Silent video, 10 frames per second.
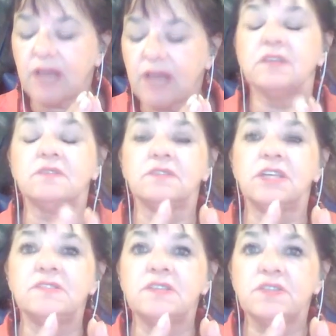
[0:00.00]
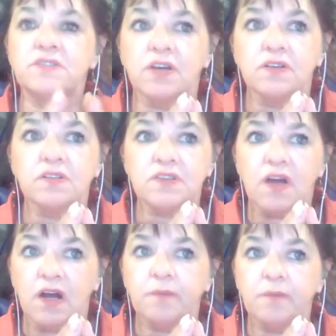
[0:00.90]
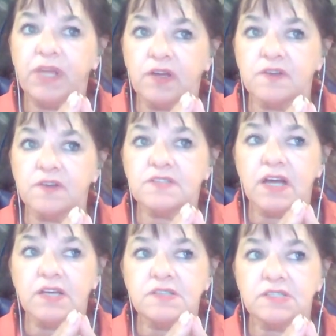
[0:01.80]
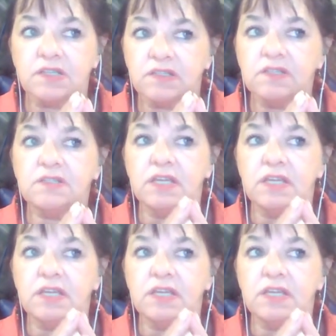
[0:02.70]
And these results are because I studied